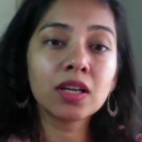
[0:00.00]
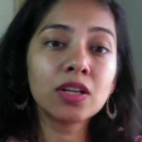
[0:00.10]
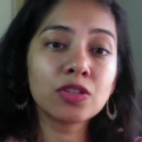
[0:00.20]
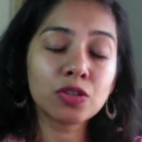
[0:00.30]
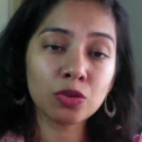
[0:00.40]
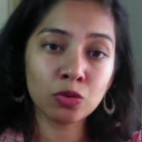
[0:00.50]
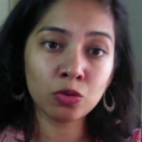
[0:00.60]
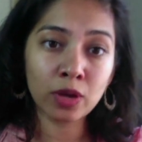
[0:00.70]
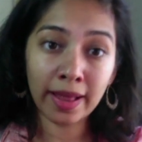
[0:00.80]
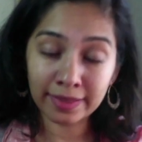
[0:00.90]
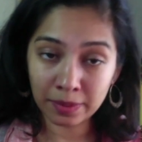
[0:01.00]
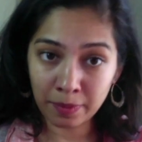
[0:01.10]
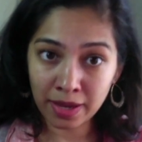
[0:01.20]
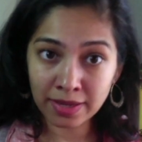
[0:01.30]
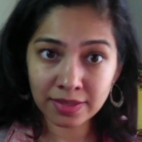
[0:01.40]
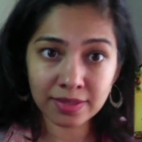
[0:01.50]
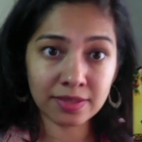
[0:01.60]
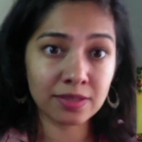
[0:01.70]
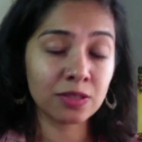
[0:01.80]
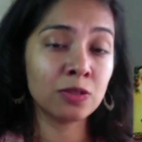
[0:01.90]
to
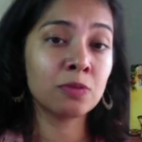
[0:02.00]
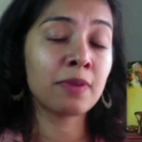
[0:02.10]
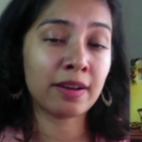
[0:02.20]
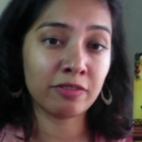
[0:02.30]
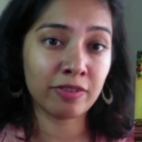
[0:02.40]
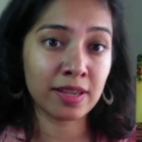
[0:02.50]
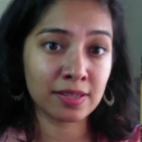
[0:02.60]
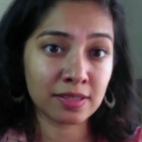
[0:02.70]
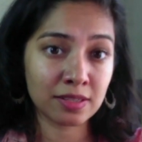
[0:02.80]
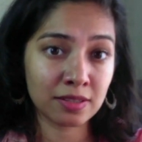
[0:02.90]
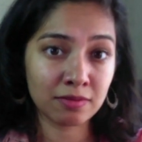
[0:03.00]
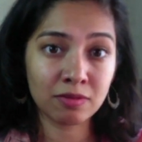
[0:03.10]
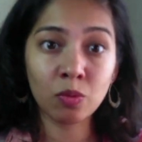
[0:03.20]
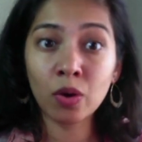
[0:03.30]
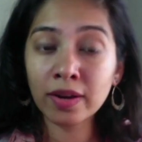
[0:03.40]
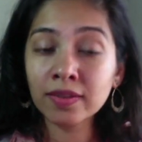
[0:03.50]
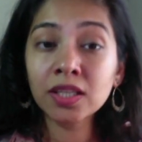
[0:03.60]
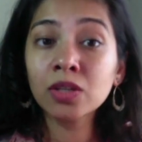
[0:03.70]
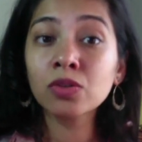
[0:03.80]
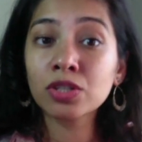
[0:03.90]
alchemize, to manifest whatever
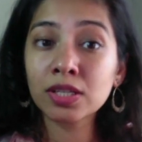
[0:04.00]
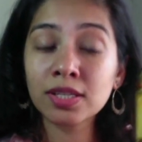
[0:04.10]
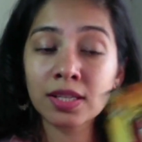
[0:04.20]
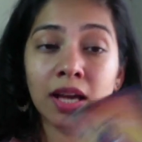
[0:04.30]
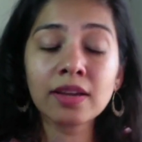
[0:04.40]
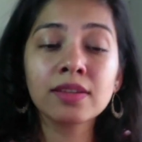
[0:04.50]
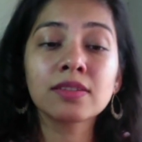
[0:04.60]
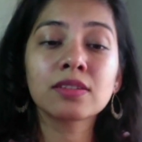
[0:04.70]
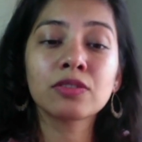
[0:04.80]
he or she desires.